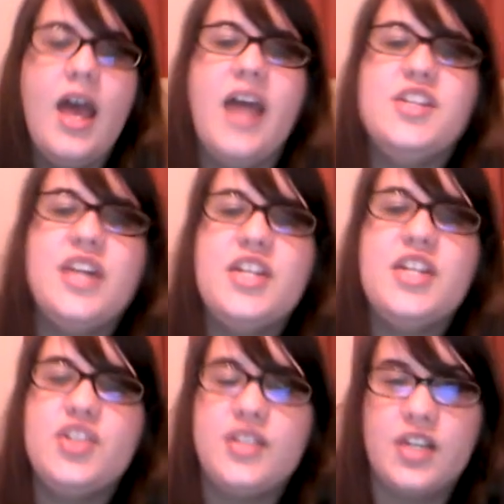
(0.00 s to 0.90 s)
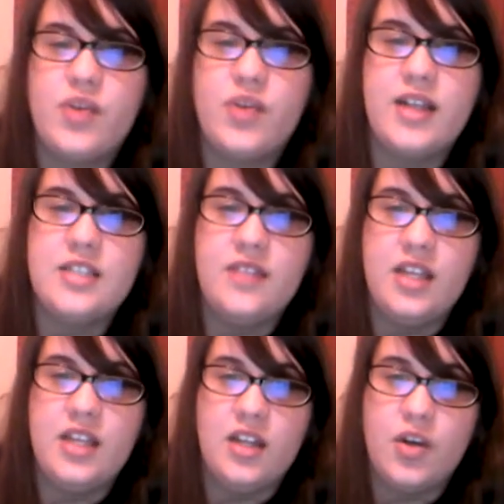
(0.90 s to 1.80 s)
Education on sexual
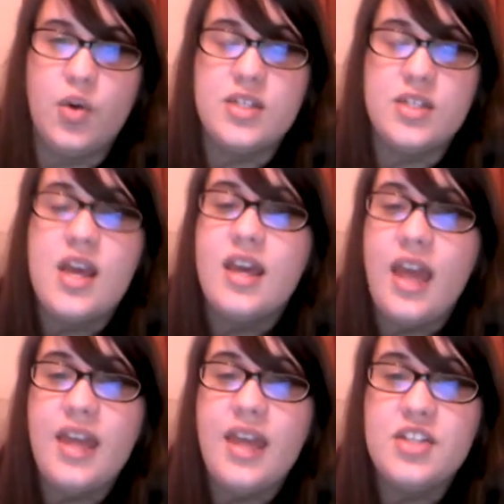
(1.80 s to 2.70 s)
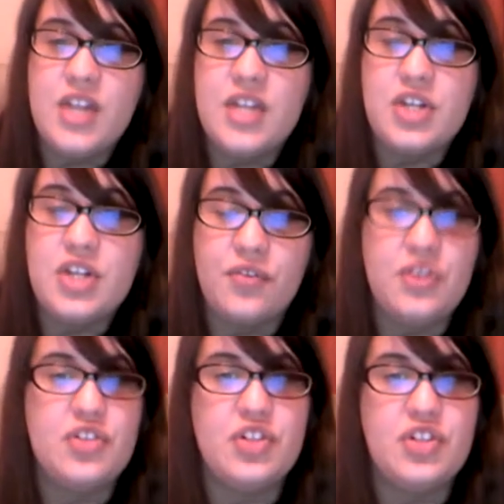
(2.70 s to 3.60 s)
activity and intercourse can change our
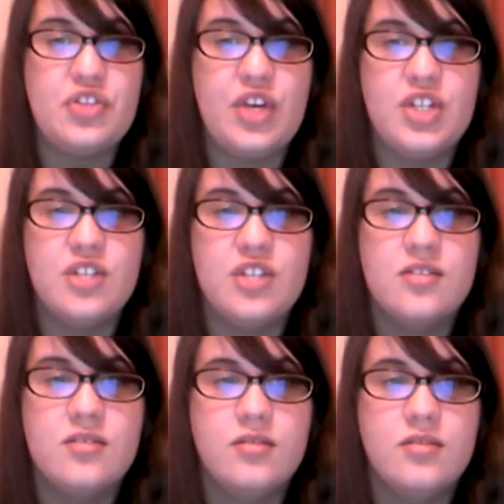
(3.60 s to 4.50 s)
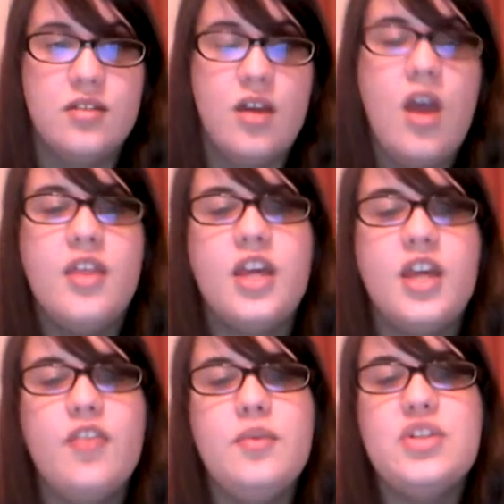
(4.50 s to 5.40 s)
future generations. The
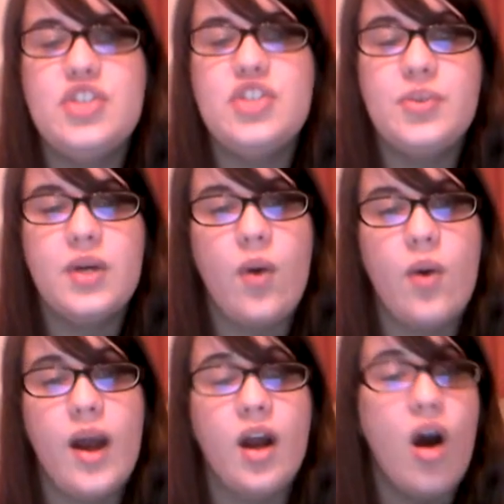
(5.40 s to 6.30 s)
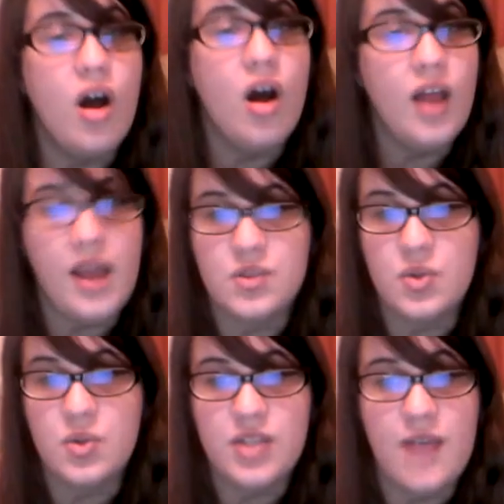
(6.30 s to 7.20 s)
government should require all high
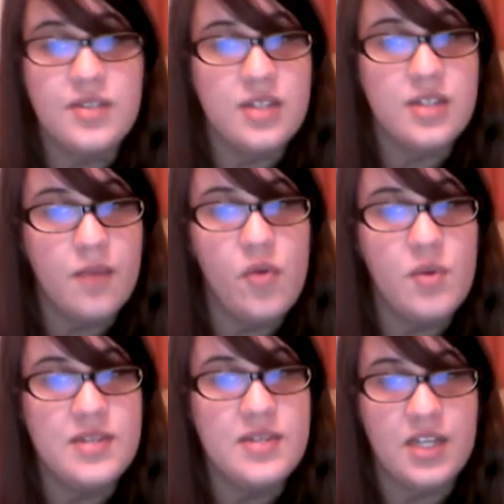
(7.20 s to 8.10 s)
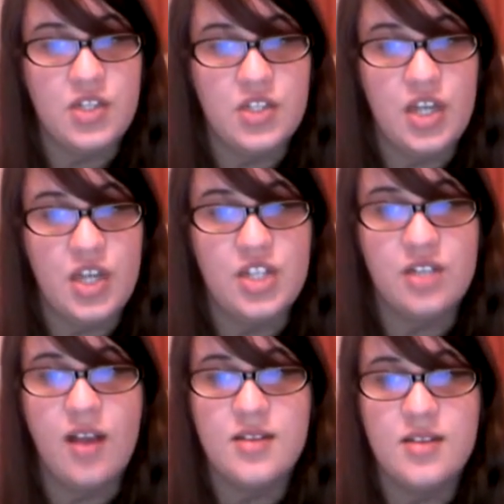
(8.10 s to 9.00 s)
schools to have some form of sex education
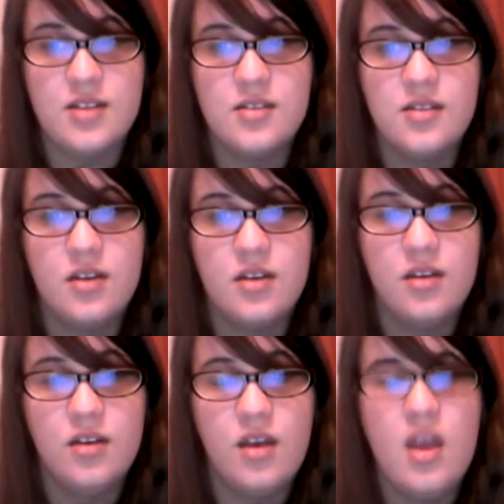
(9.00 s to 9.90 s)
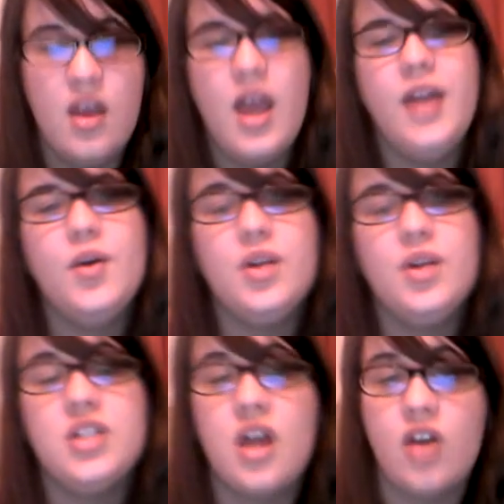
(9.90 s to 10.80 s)
classes. In
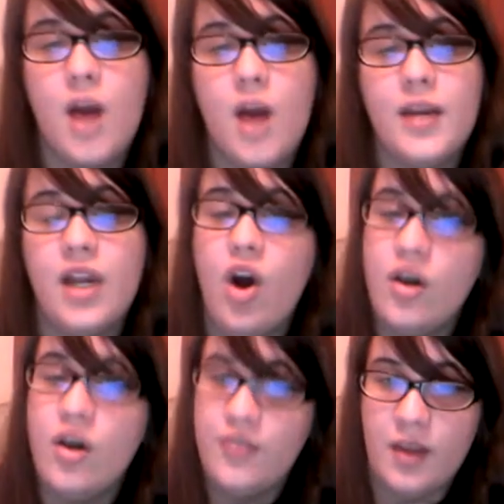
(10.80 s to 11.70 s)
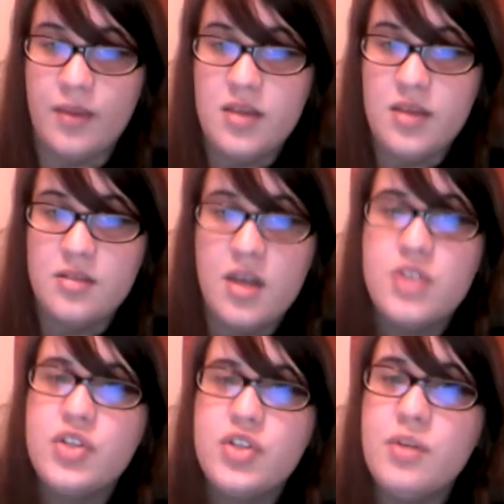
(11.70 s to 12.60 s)
order to accommodate all families,
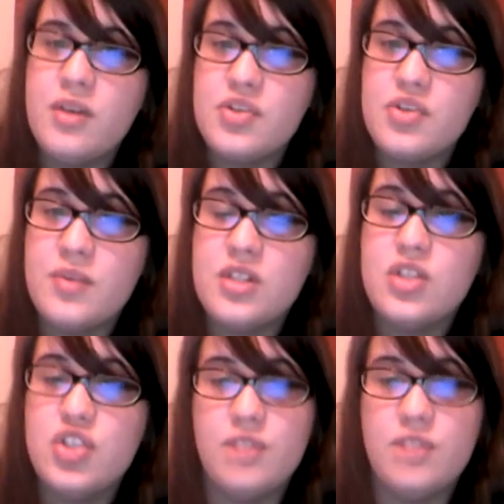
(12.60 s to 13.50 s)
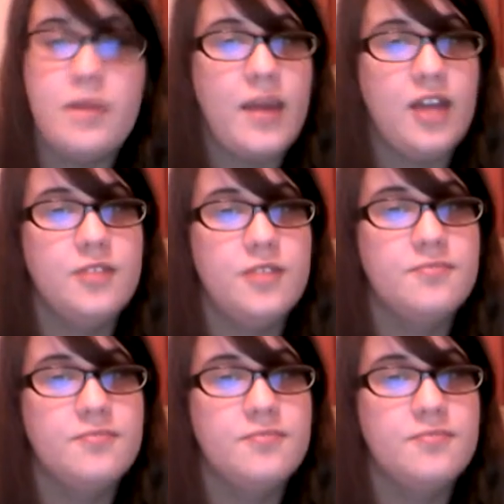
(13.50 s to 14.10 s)
certain measurements should be made.